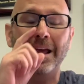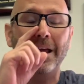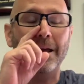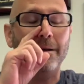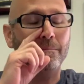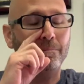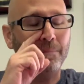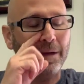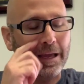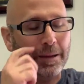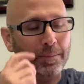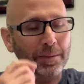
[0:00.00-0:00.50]

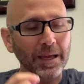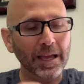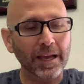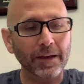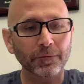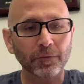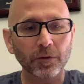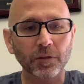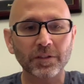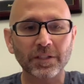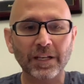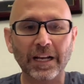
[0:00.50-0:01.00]
Maybe
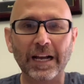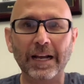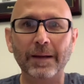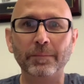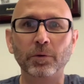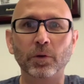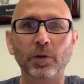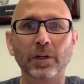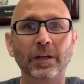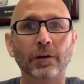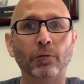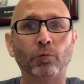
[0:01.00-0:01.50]
after time
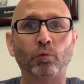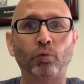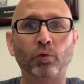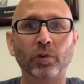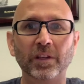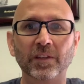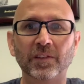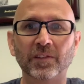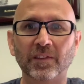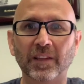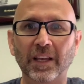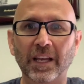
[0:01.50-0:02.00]
you need to
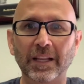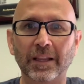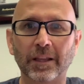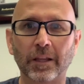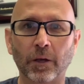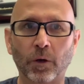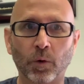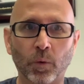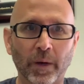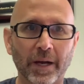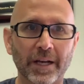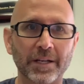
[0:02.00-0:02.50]
restate the
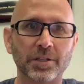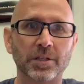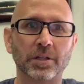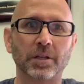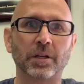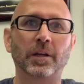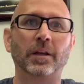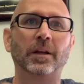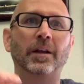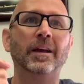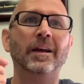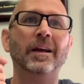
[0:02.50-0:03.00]

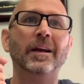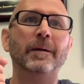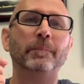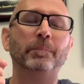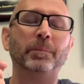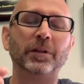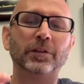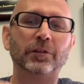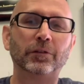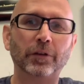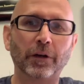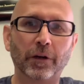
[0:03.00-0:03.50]
question,
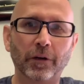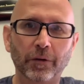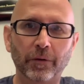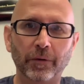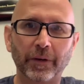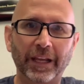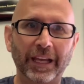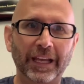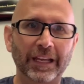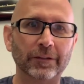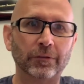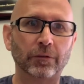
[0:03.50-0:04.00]
but
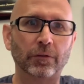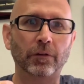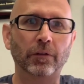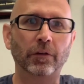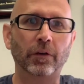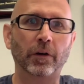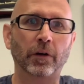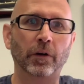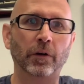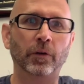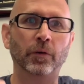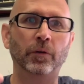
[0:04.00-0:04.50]
don't answer
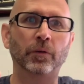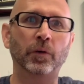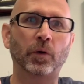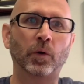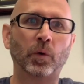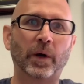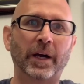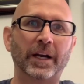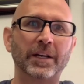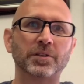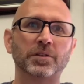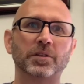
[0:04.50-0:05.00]
your own
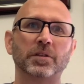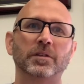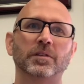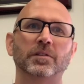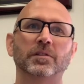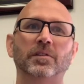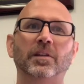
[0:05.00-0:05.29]
questions.